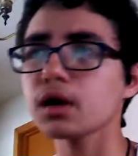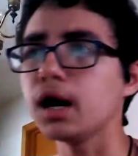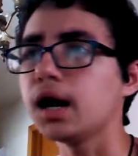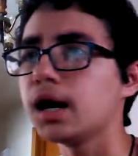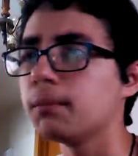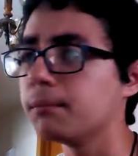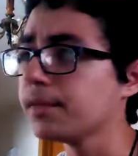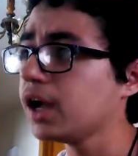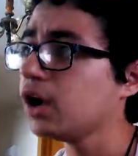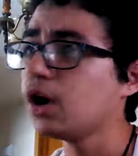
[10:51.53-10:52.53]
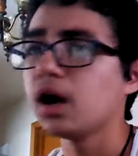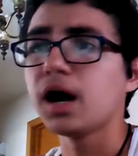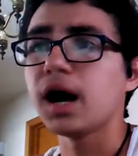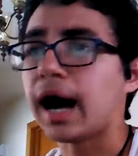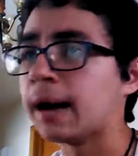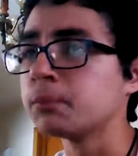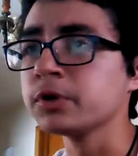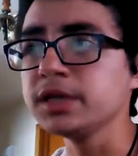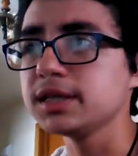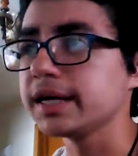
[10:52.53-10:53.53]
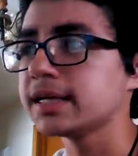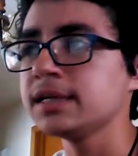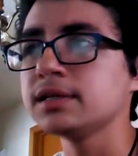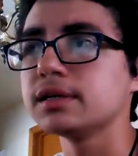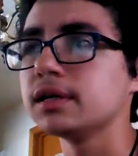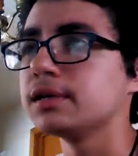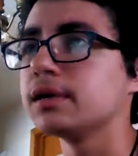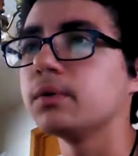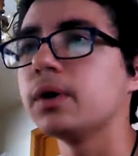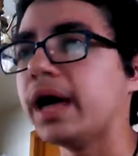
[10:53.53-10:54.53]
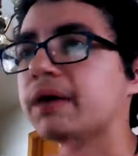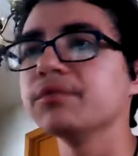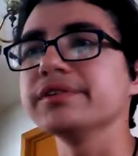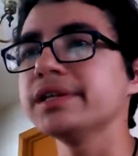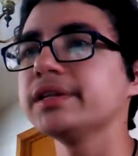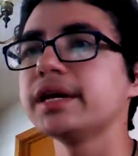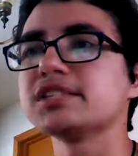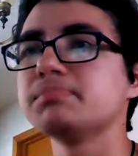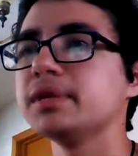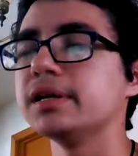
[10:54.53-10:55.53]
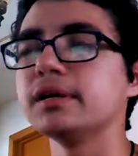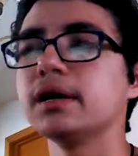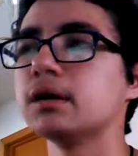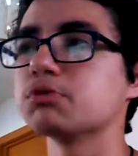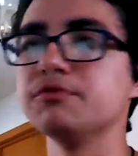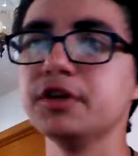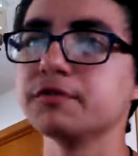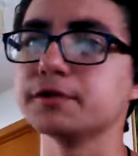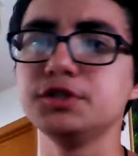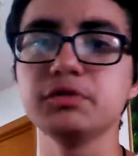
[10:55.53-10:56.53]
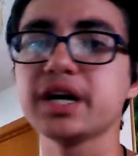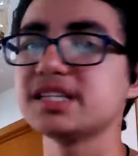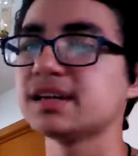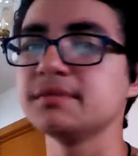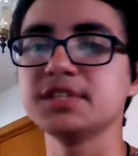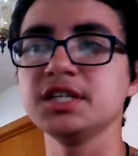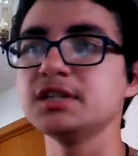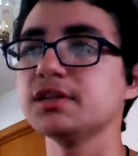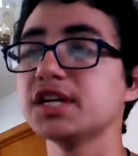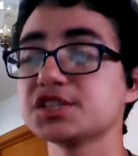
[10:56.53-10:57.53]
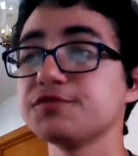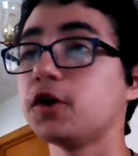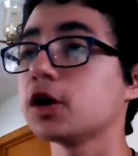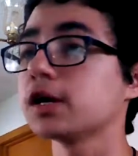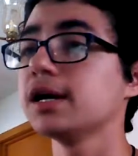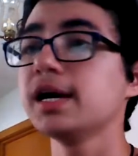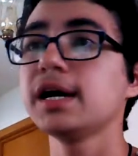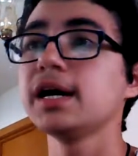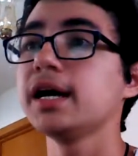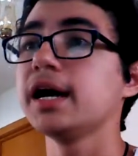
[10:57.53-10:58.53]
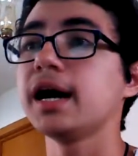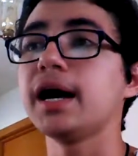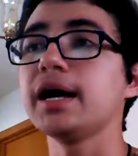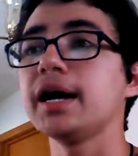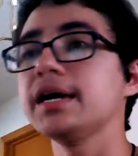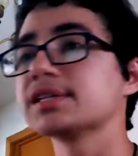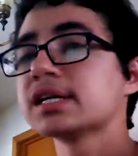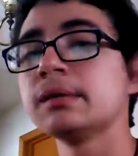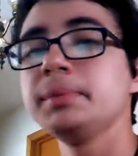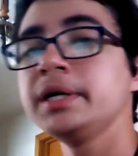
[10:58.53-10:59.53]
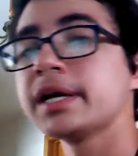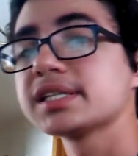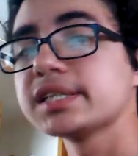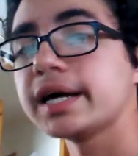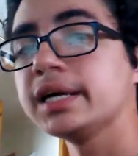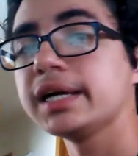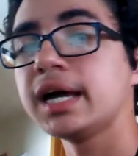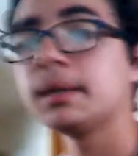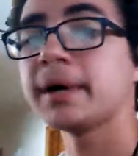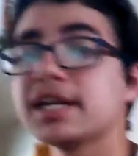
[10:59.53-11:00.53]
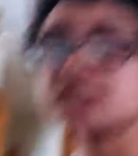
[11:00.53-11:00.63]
I'm really liking everything that's been revealed for 2K17 thus far. It's going to be an exciting game. I